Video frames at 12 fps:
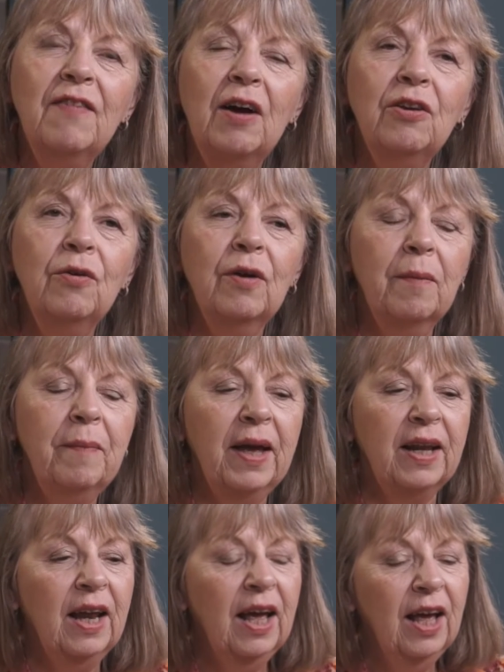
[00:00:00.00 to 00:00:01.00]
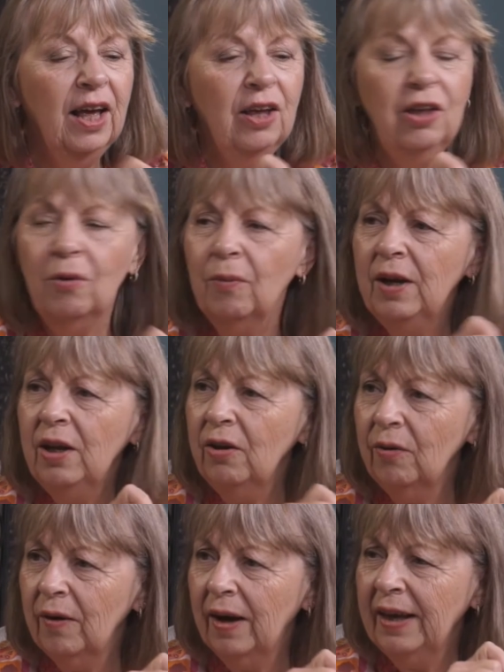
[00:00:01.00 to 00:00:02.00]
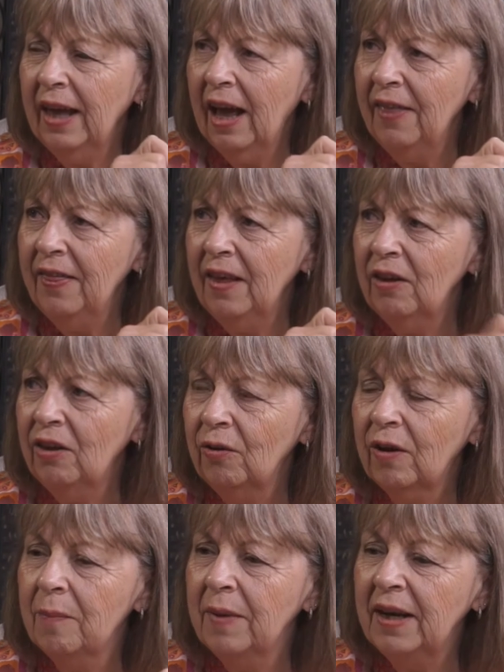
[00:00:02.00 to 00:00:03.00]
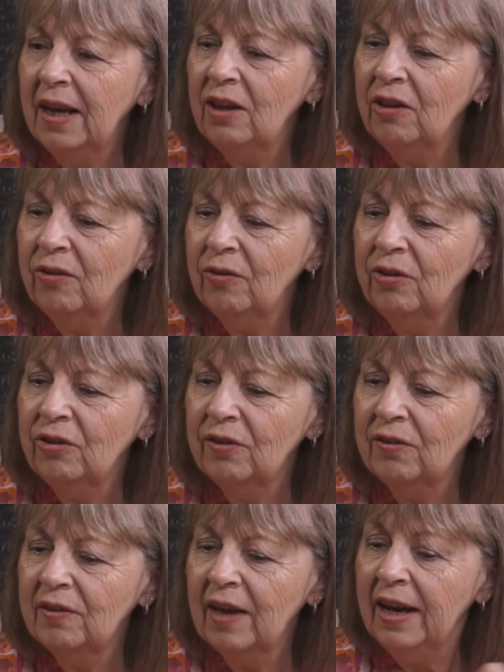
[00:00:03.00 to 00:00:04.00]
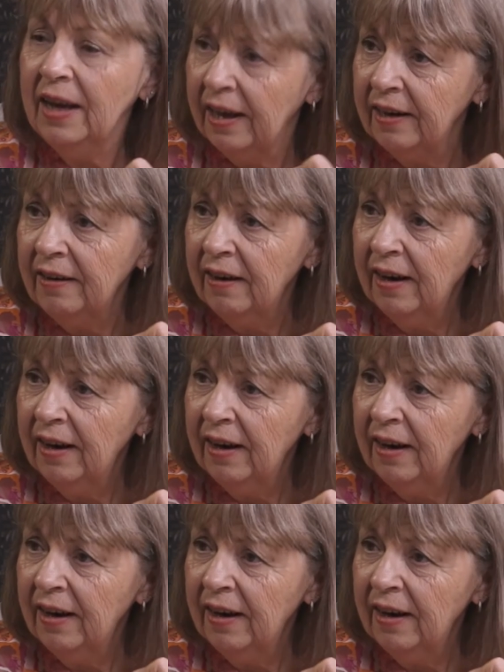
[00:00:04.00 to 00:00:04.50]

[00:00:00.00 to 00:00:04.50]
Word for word: how you come in. You what do you? I, I think you come in and you just sign in.